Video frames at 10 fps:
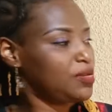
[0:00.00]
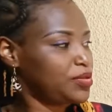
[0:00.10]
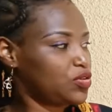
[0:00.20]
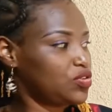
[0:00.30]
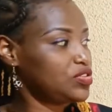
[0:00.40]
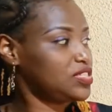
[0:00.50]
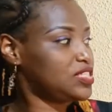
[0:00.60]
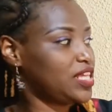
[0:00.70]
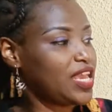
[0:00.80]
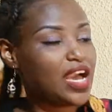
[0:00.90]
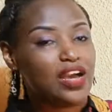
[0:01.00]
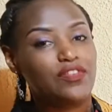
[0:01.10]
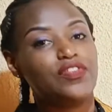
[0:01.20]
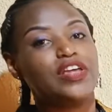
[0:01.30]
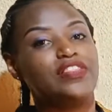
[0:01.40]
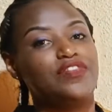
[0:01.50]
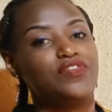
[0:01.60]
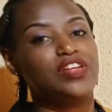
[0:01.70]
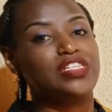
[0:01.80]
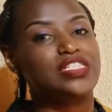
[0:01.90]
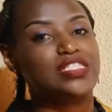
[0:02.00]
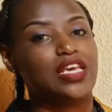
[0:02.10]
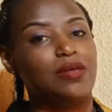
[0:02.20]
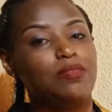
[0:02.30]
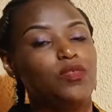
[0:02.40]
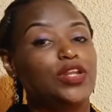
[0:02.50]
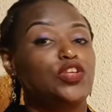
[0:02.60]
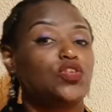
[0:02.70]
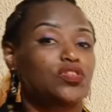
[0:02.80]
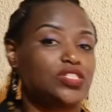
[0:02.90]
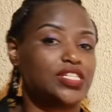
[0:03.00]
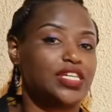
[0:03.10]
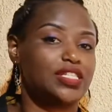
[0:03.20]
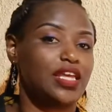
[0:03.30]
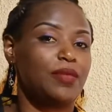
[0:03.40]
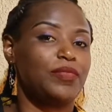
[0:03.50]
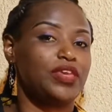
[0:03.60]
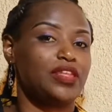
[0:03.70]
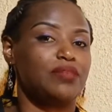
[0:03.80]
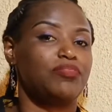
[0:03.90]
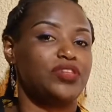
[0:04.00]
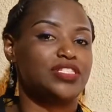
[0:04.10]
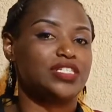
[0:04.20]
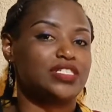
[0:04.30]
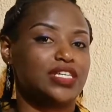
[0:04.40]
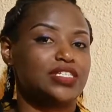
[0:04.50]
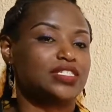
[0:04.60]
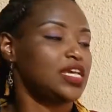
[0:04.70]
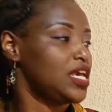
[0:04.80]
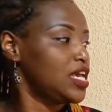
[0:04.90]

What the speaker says: because they have a different stem when you conjugate them in present tense.